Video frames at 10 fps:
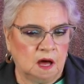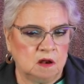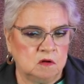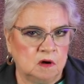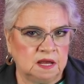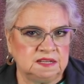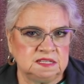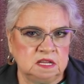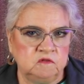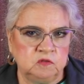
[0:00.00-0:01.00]
I don't know. I guess
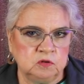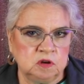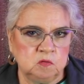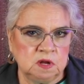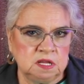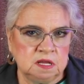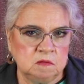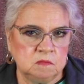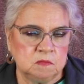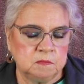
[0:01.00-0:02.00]
I didn't feel good when I did
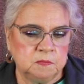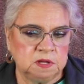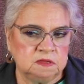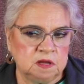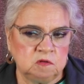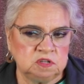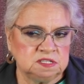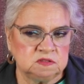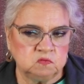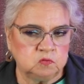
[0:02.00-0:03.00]
them, but they were
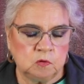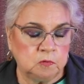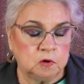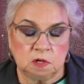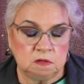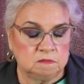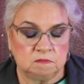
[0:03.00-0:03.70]
just, were good.